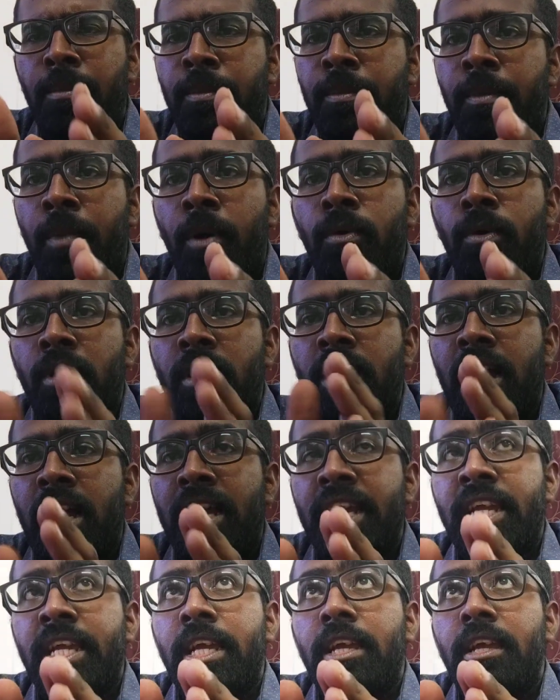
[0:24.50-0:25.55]
mount
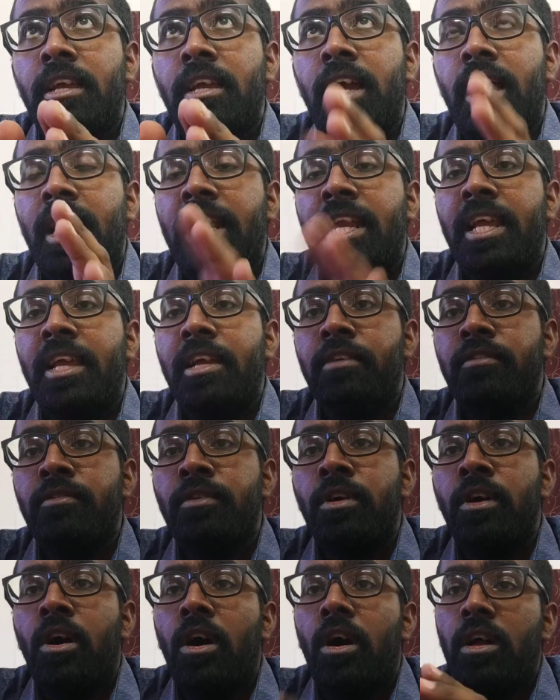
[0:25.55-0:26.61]
and I
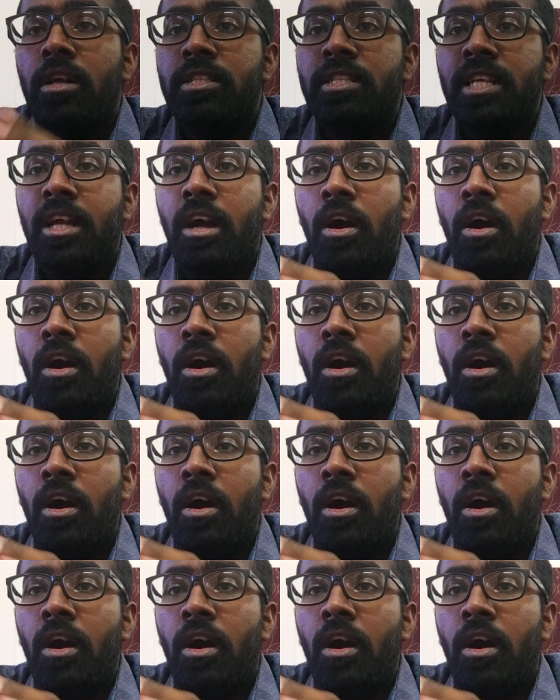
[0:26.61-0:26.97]
have also